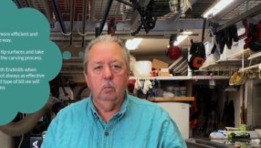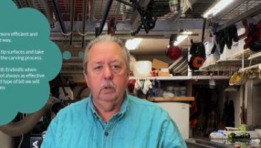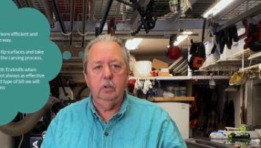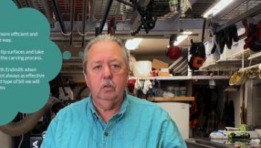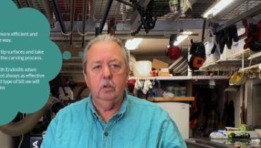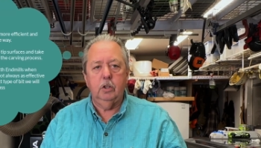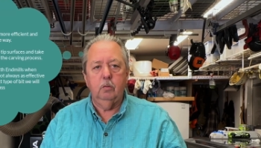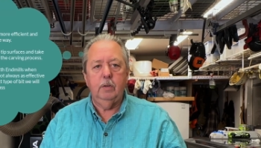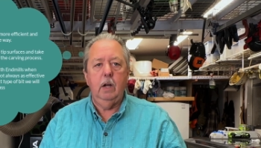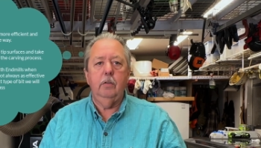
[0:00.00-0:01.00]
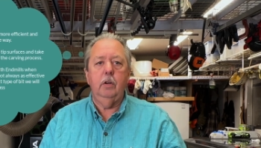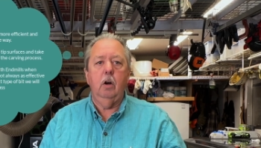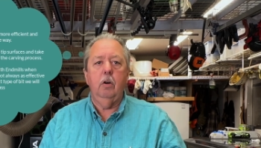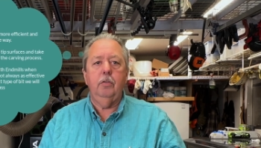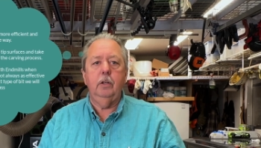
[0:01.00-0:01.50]
researched and found
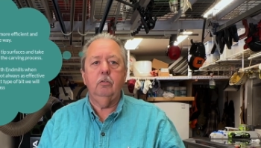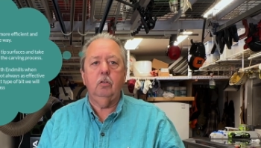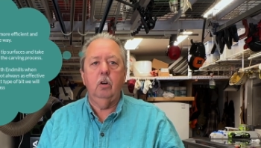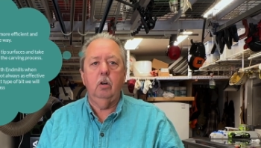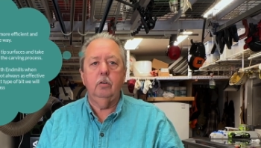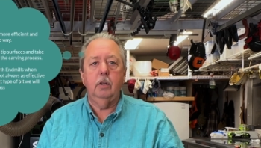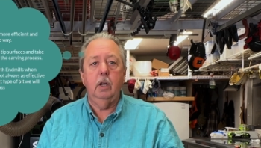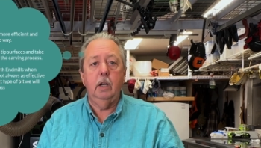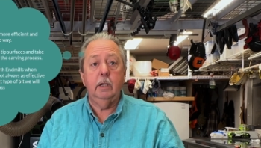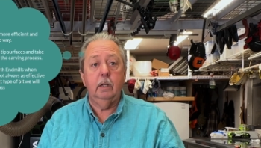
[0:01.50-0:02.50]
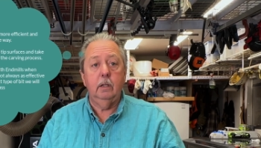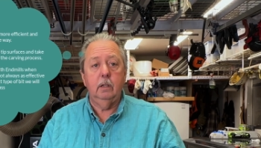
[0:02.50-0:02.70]
there are things called uh,